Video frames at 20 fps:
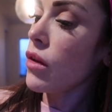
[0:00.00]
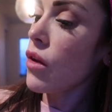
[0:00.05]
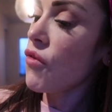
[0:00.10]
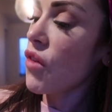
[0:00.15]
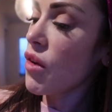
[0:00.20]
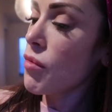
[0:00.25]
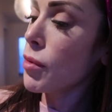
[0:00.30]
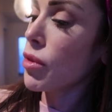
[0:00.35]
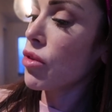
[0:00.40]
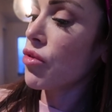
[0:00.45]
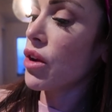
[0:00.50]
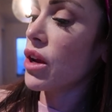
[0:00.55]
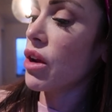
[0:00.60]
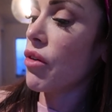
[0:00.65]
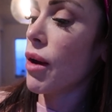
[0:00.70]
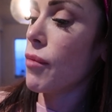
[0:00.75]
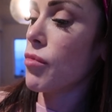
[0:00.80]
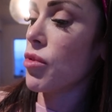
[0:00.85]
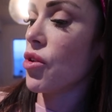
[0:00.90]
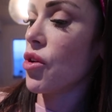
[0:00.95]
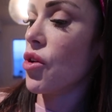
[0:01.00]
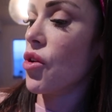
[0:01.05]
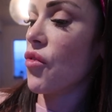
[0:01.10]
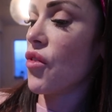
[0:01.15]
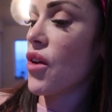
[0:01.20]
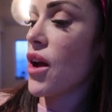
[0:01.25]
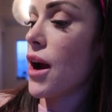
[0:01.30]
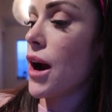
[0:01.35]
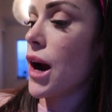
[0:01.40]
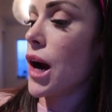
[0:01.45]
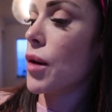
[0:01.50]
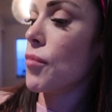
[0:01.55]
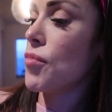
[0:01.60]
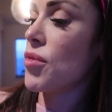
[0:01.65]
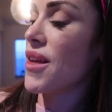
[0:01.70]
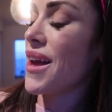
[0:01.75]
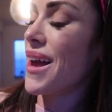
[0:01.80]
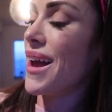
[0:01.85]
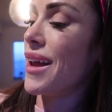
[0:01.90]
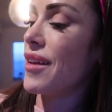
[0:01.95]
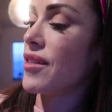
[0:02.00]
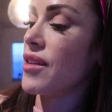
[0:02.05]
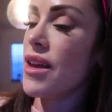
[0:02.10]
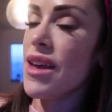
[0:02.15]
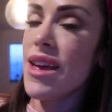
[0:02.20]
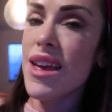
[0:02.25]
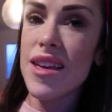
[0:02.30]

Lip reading: carbs and